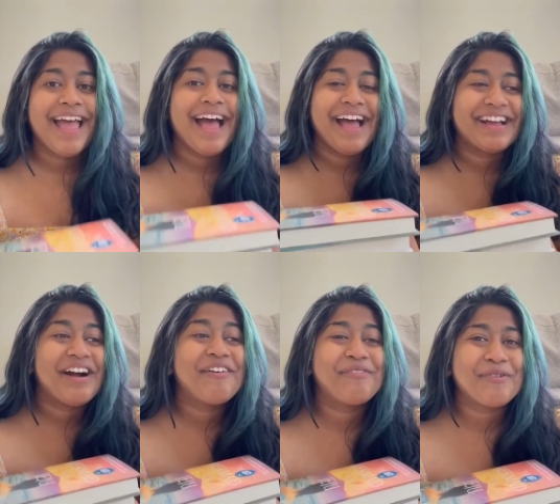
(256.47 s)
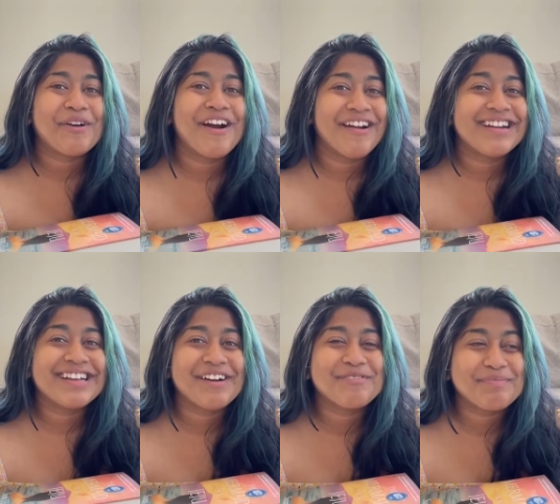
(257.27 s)
I got 4
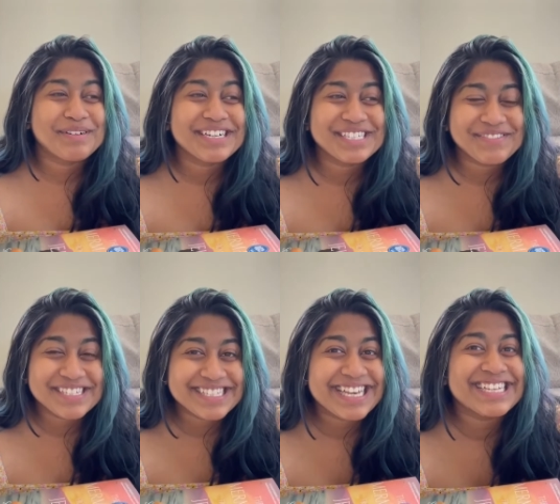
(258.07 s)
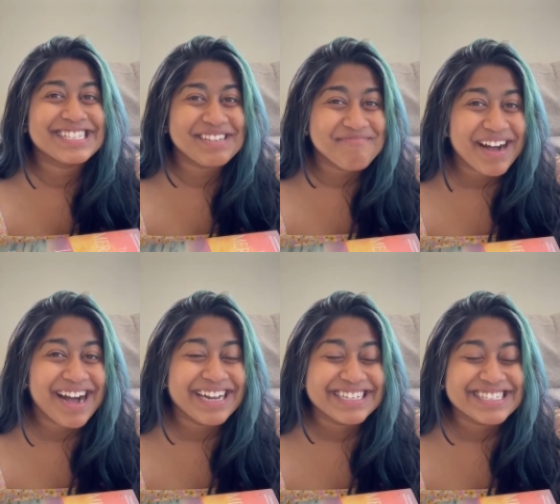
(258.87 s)
hardcover books for
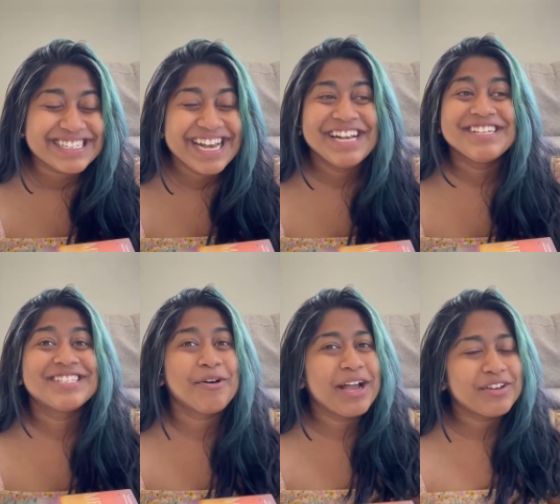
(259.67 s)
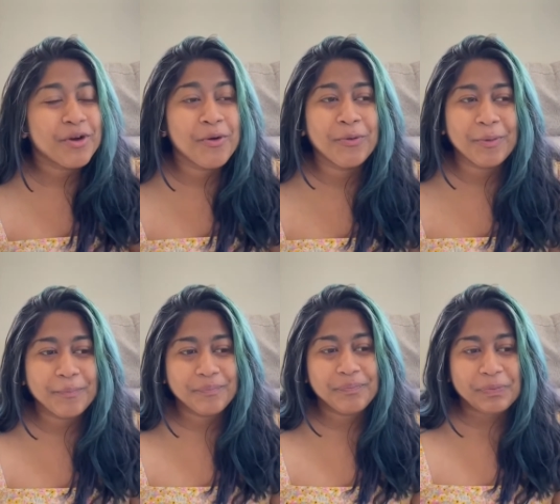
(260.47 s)
$60, so I don't
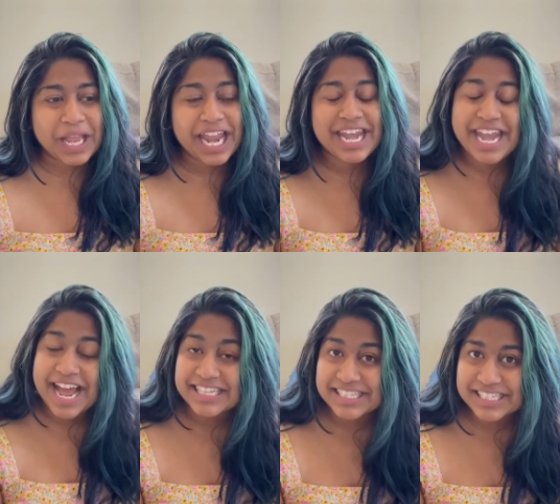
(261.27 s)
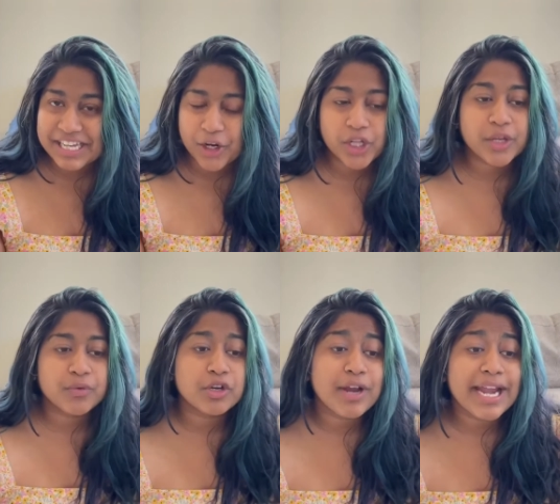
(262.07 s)
necessarily
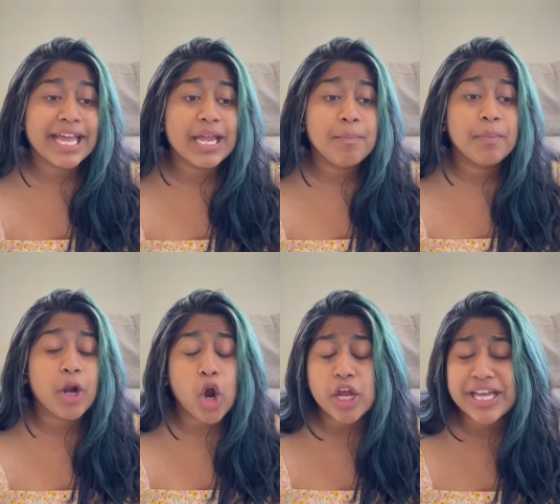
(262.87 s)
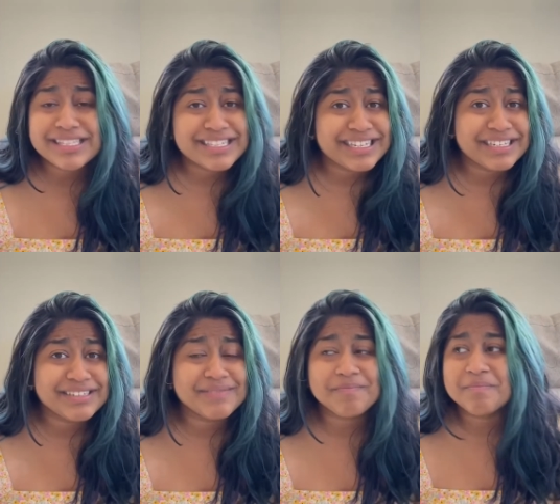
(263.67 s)
regret it, but is it
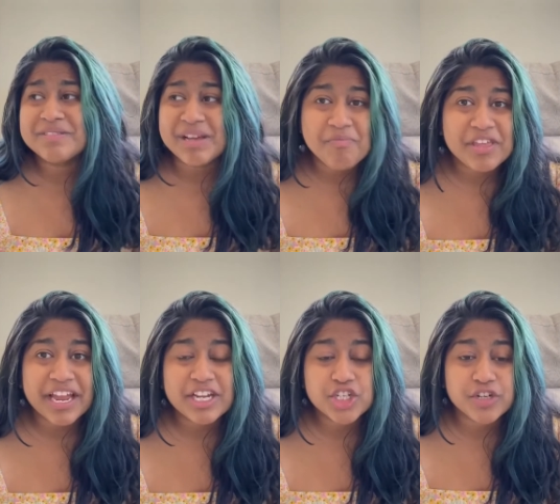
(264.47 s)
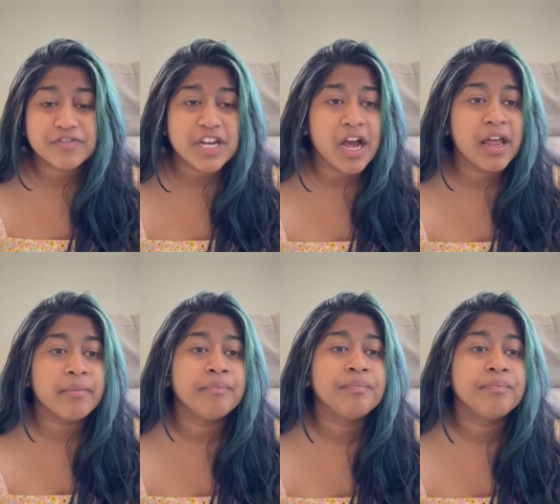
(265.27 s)
something I should have done?